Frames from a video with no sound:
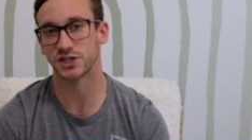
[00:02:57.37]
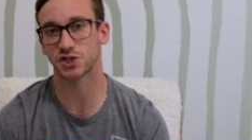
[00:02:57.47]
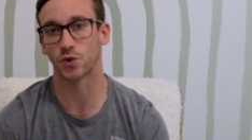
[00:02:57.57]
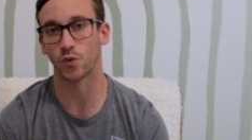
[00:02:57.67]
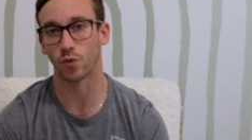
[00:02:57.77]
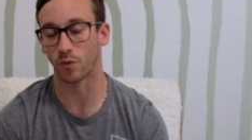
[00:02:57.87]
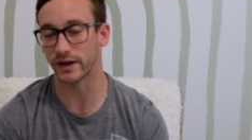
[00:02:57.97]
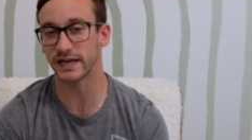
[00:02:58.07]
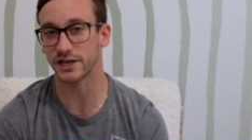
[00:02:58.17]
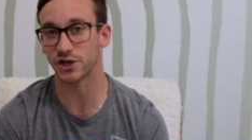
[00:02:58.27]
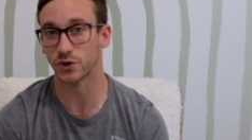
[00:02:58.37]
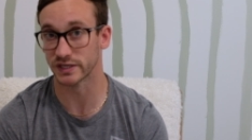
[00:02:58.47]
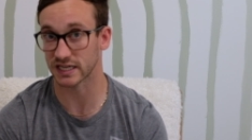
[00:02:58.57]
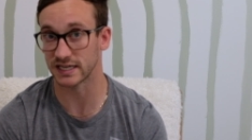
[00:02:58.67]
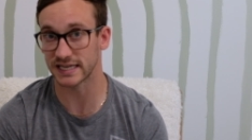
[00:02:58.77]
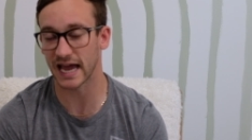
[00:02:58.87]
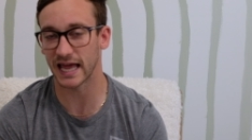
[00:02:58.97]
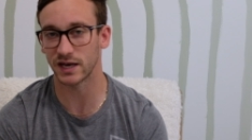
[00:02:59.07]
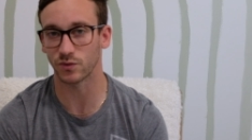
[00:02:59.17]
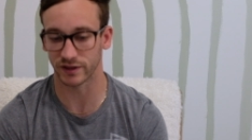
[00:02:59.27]
So what we need to do is
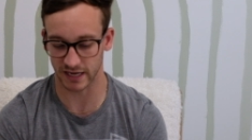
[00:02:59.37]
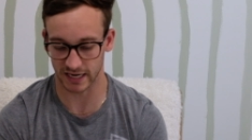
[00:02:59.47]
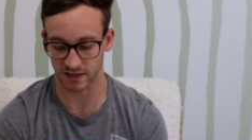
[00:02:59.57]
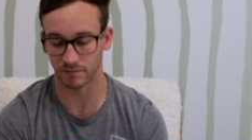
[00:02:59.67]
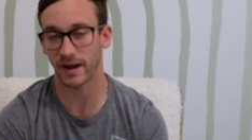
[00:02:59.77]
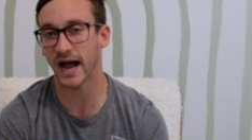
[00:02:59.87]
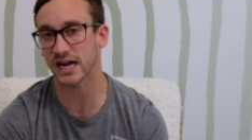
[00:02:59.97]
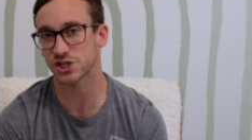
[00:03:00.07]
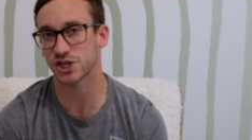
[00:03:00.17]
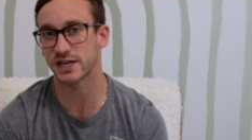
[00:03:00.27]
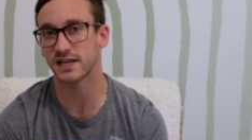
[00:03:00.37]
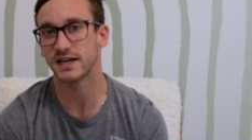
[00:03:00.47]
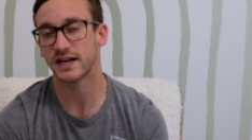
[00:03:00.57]
contend with that compaction